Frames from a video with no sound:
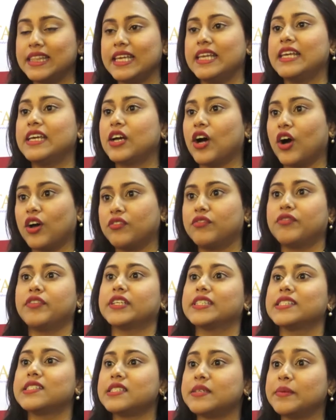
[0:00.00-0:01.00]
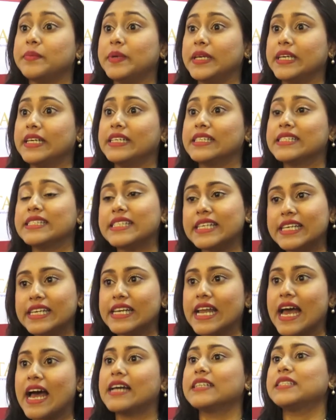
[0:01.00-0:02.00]
the conference to be
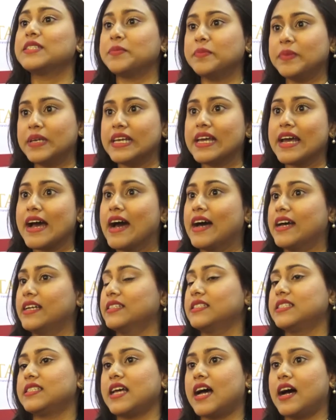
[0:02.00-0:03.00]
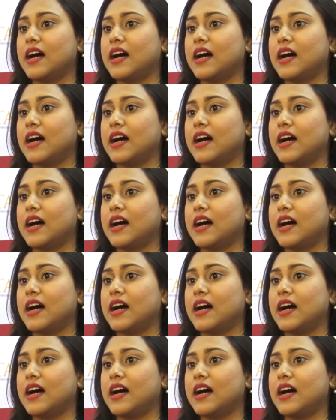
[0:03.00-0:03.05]
seen at, to be at,